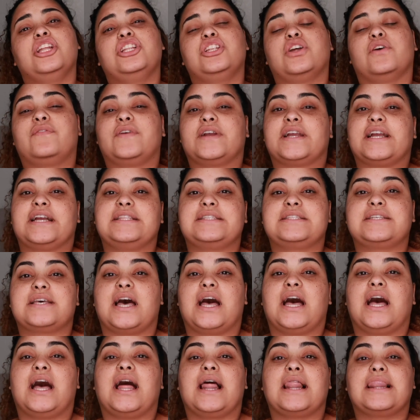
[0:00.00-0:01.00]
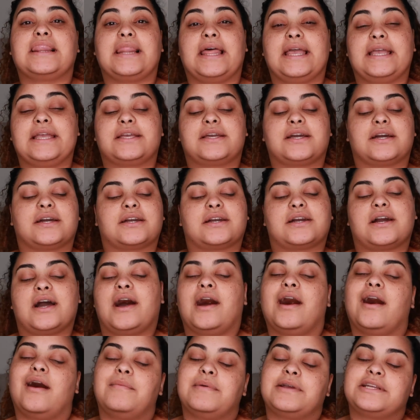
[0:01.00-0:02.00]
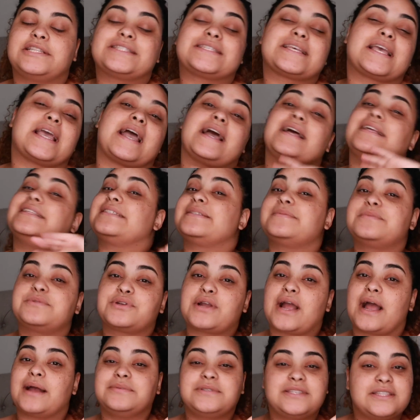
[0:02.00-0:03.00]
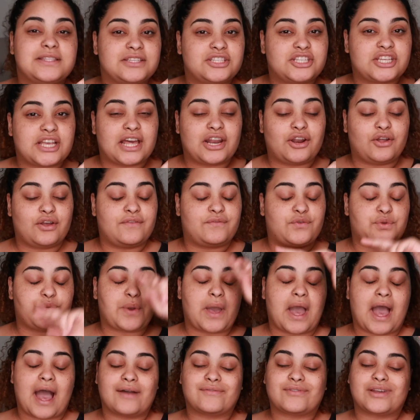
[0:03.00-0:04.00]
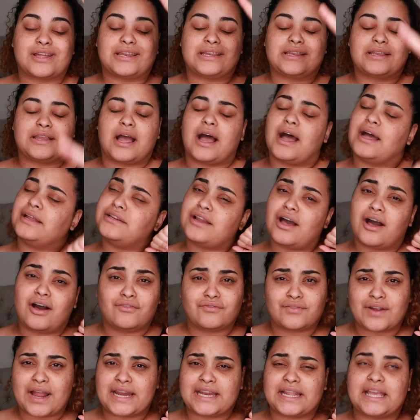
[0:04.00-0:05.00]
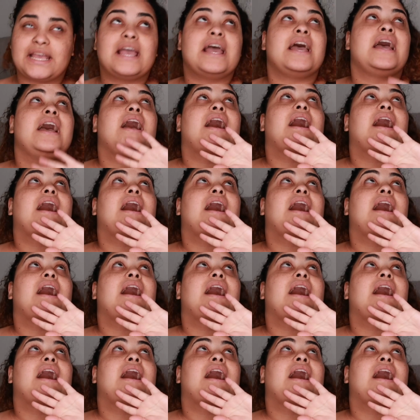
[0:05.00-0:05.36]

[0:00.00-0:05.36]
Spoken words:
Don't forget to like, comment, and subscribe to the channel if you have not already.